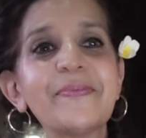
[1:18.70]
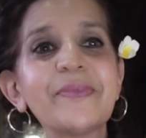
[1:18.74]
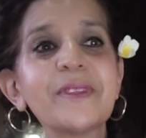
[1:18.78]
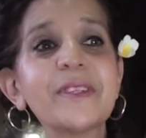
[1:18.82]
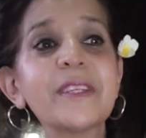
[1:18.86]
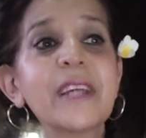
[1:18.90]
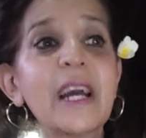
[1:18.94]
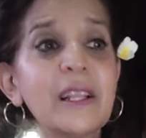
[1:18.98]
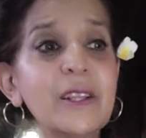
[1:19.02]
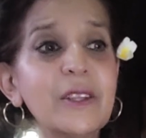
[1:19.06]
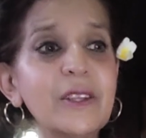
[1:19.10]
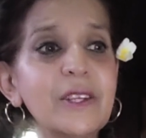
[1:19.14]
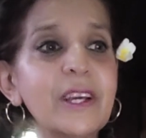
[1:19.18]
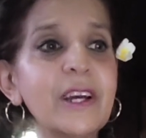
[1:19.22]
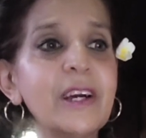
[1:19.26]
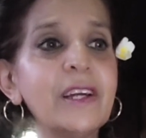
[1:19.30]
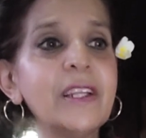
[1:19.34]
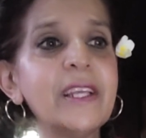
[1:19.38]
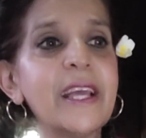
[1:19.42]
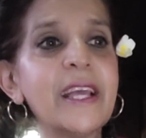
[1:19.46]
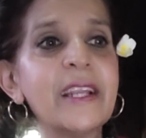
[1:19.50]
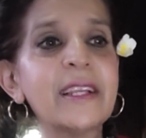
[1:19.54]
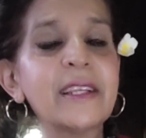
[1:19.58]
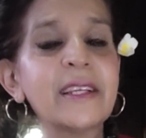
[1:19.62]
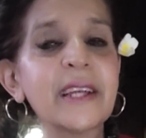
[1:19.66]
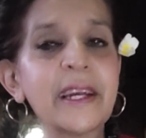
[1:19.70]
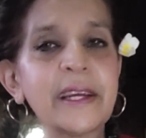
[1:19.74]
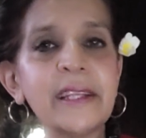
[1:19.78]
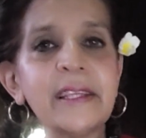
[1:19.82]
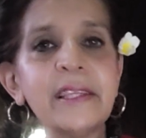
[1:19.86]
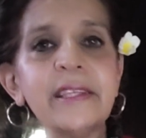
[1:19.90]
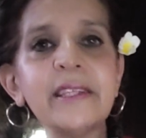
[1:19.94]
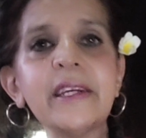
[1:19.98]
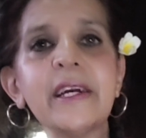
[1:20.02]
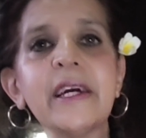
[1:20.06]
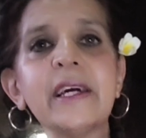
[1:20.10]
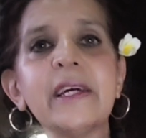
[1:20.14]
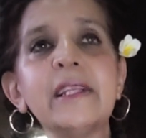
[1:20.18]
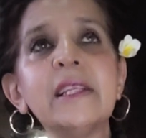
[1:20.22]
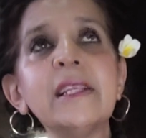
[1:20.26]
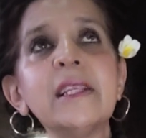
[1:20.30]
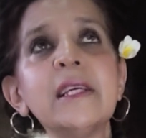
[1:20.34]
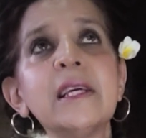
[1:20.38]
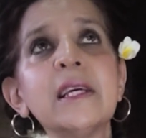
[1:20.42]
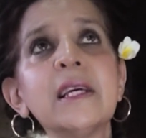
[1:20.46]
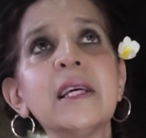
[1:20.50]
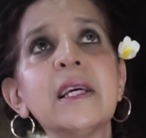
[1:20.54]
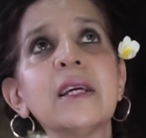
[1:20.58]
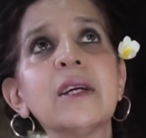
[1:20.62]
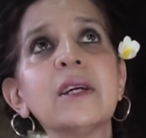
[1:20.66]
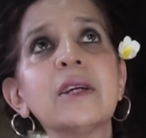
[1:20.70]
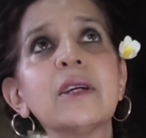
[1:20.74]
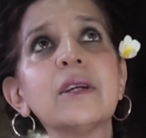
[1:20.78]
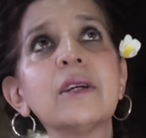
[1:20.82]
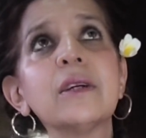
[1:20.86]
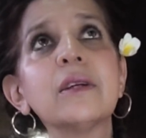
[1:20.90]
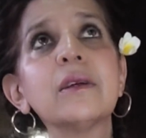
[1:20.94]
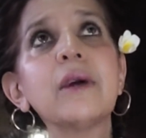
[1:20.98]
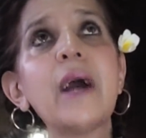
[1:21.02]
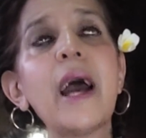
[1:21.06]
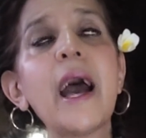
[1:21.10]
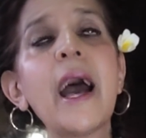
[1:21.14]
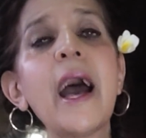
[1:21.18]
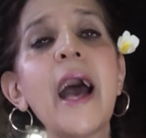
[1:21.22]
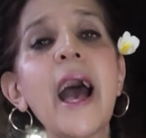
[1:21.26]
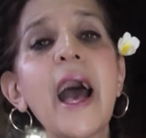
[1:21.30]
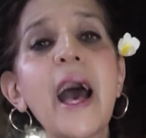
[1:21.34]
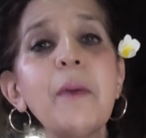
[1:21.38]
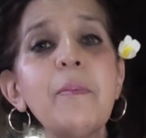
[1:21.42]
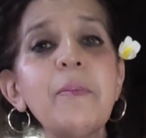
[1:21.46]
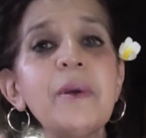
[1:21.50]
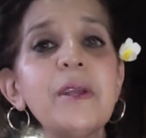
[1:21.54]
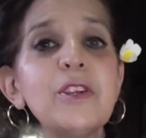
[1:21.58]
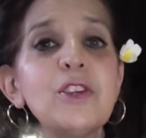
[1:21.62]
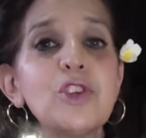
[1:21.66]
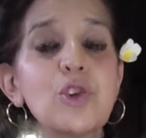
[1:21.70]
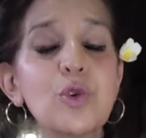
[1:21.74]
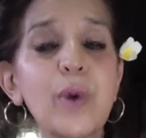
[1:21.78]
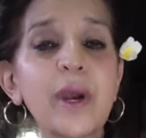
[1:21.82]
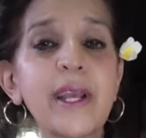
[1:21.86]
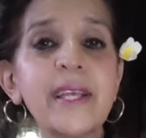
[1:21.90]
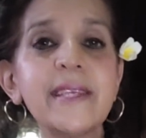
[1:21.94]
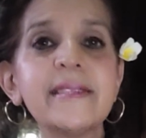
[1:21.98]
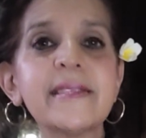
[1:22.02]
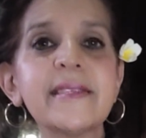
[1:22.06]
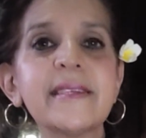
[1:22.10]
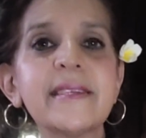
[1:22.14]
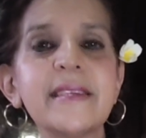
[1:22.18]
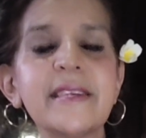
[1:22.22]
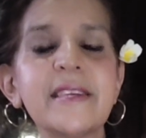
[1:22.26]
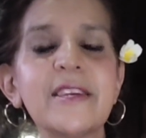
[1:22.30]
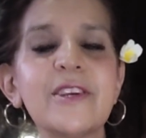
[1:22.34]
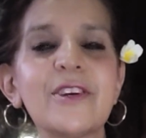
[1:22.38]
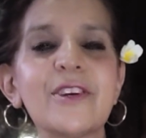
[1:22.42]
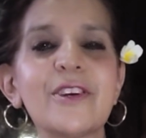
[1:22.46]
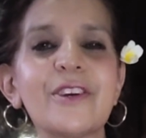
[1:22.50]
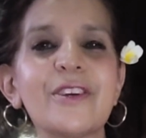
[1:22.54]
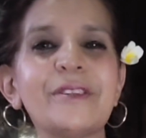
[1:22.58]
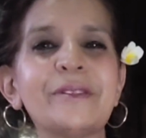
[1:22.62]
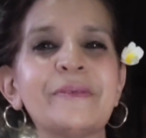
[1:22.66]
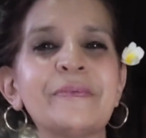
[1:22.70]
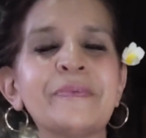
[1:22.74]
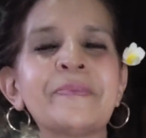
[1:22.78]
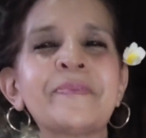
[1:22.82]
Galungan and Kuningan happen twice a year.